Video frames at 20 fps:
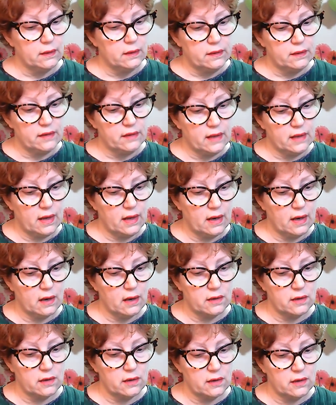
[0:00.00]
The
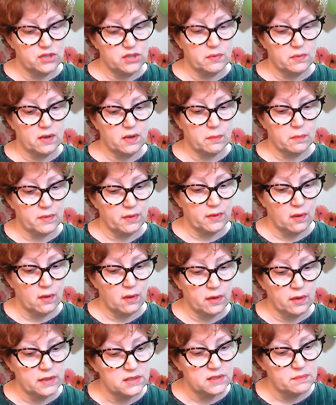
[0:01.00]
hair stood up
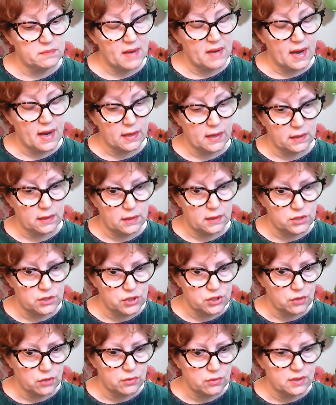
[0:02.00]
along his back, and he
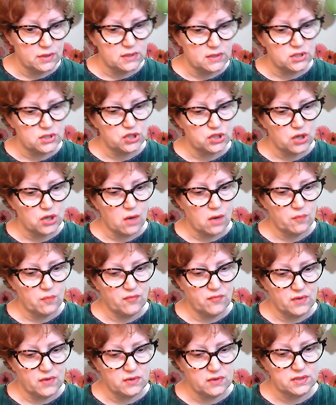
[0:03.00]
showed his sharp,
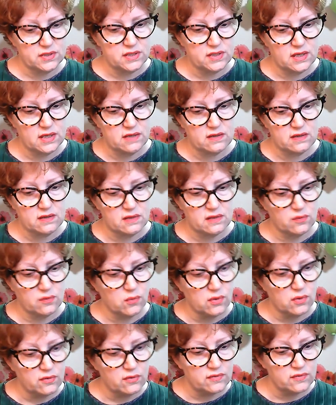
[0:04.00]
fierce teeth to the
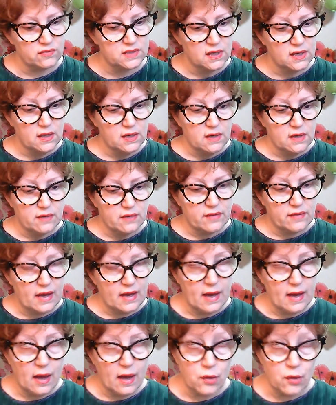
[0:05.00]
wolves. They
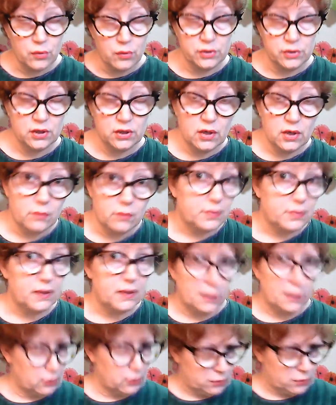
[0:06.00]
howled, but
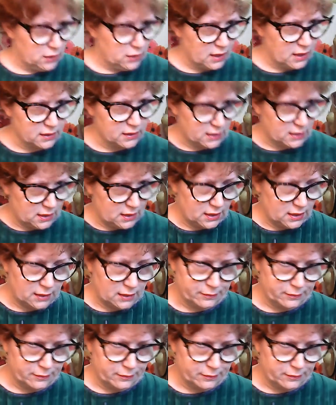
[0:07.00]
they could not get in.